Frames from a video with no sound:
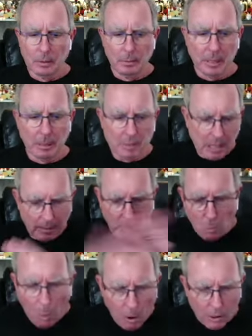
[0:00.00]
It becomes kind of
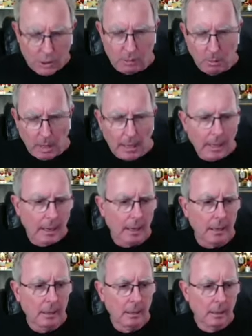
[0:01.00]
a wash in my
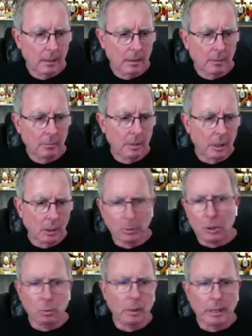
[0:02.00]
head, you know,
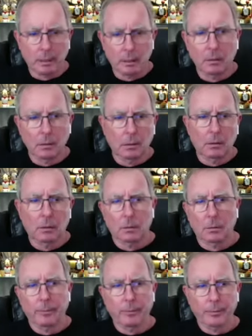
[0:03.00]
between
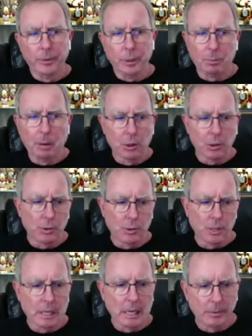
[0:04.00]
the
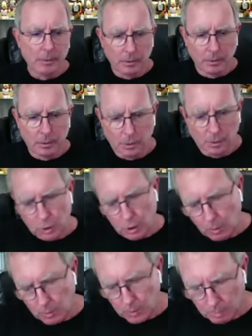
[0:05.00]
specials and then the, the
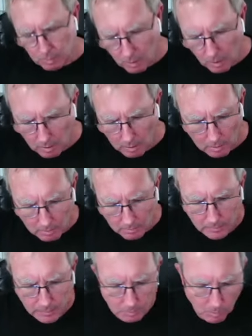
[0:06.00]
shows that were on
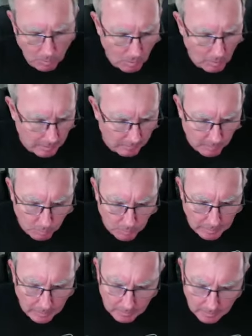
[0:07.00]
that were on every
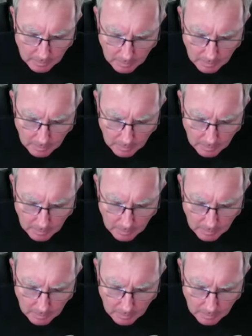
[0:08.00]
week.